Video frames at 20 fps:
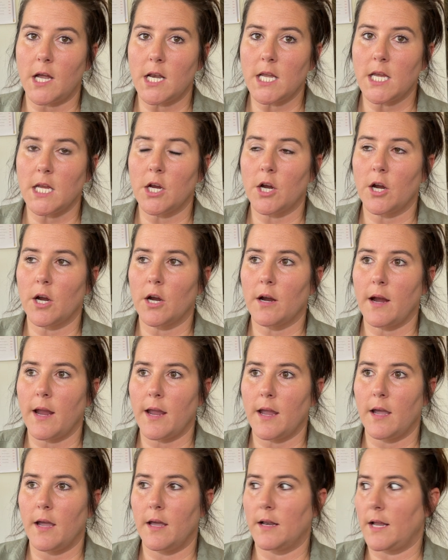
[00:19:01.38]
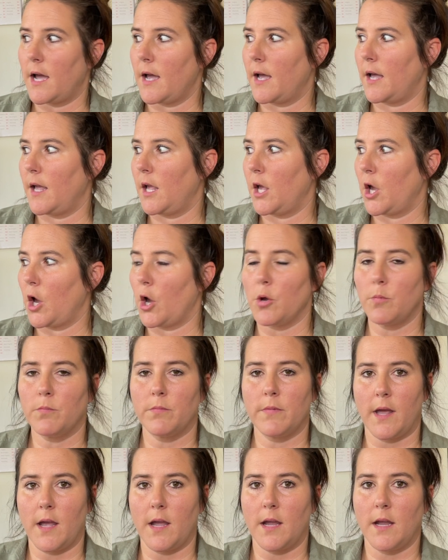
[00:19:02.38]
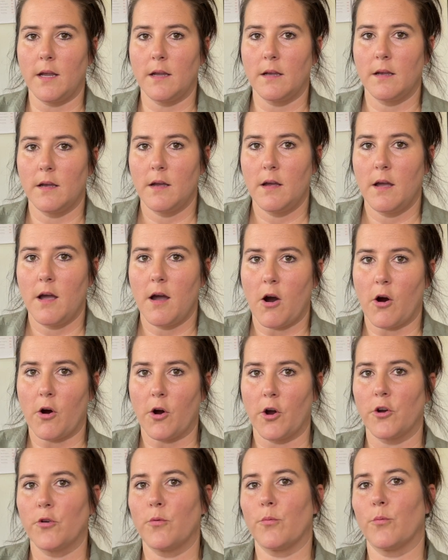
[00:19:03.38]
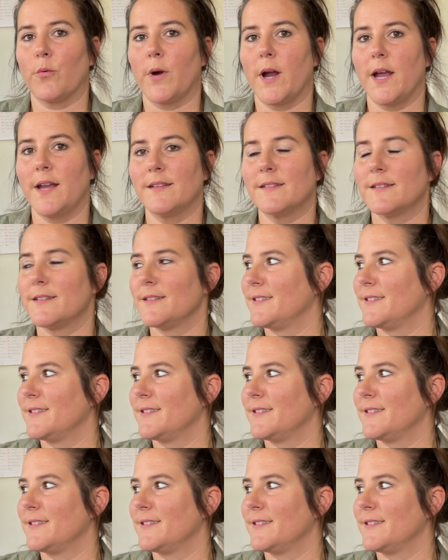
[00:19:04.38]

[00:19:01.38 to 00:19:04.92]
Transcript: here and I hope they are great.